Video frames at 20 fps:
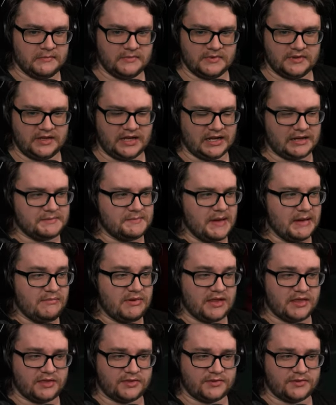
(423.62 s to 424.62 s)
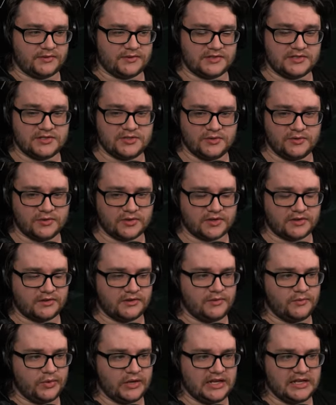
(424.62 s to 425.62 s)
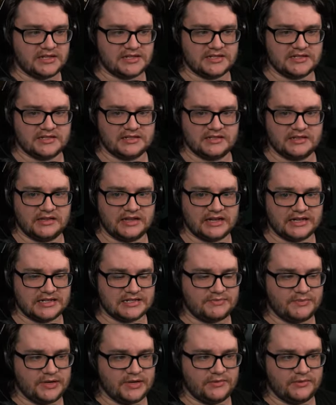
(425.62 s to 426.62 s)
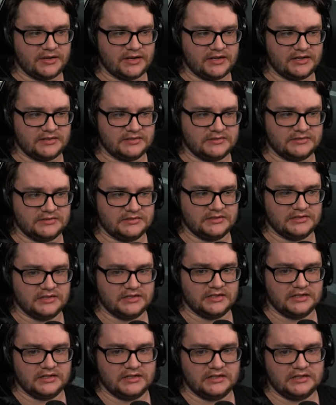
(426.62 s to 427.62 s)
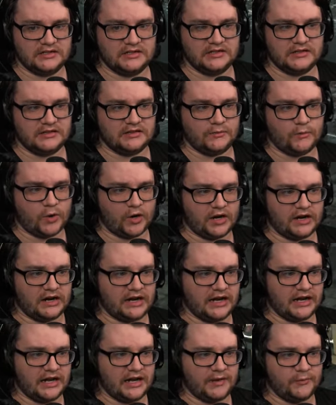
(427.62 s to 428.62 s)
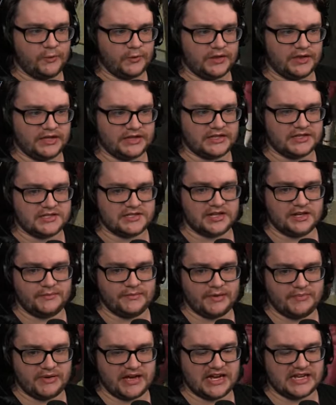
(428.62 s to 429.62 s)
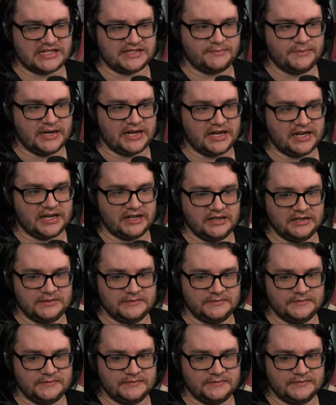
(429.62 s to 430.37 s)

like maybe two or three weeks that a speed ran where i would let the zombie pass by